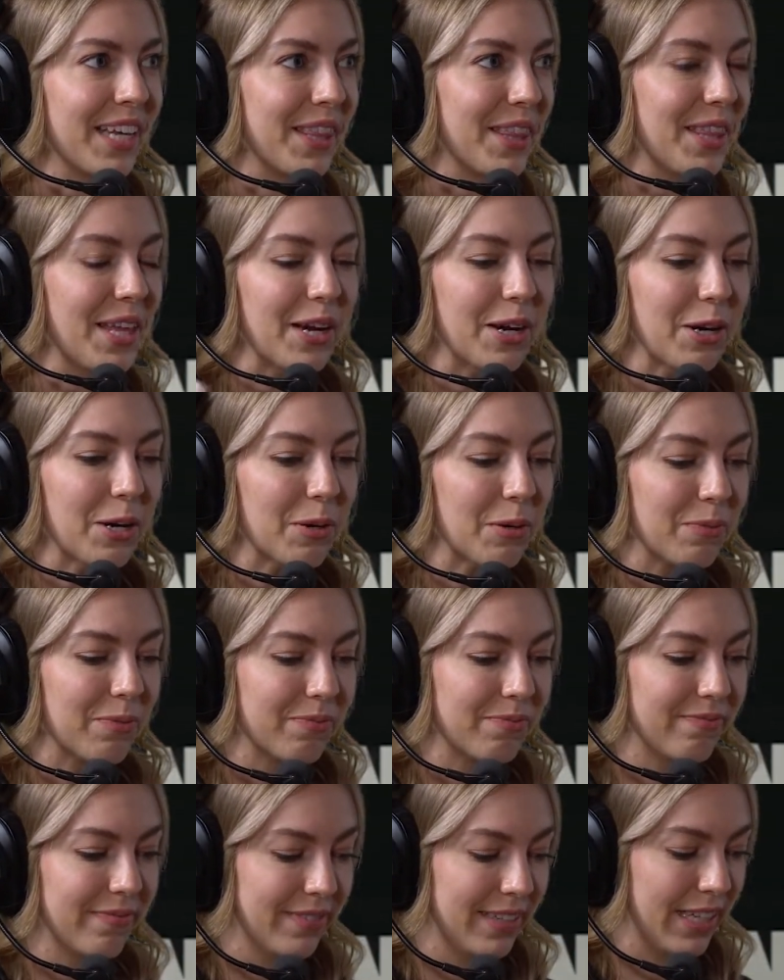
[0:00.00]
They're
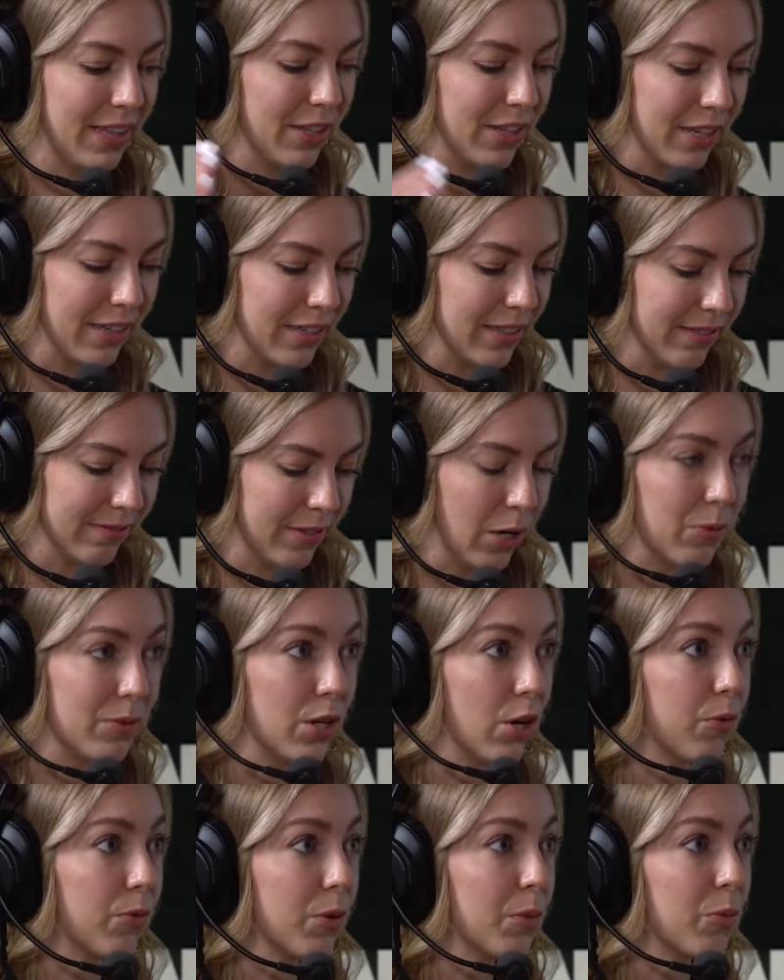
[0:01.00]
in their
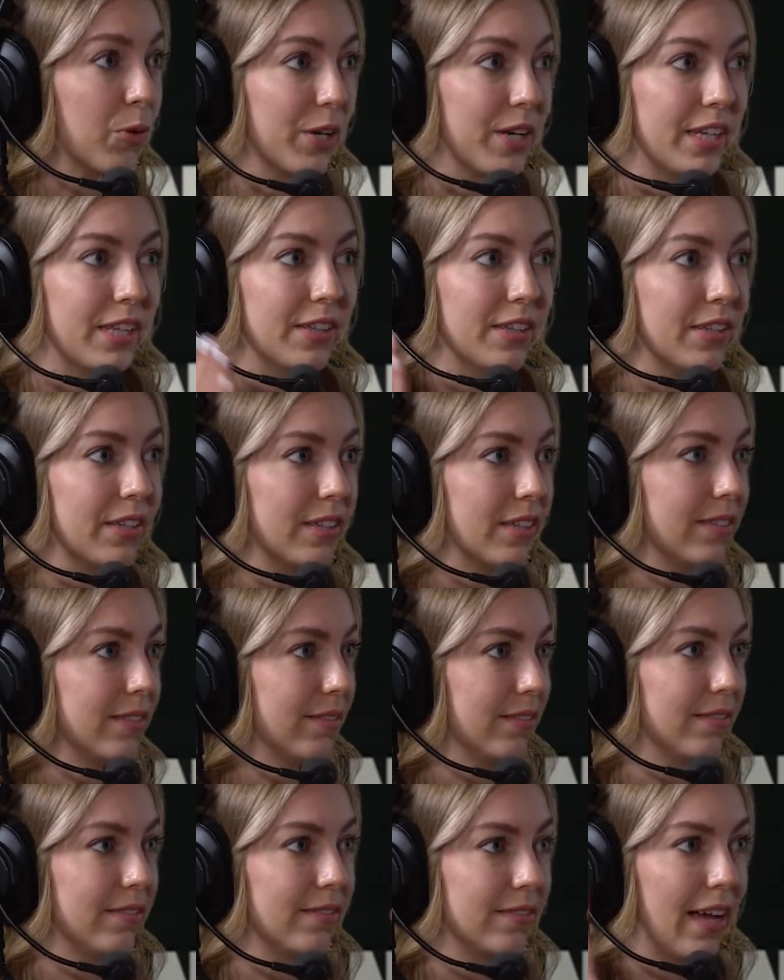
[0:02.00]
hotel room or in their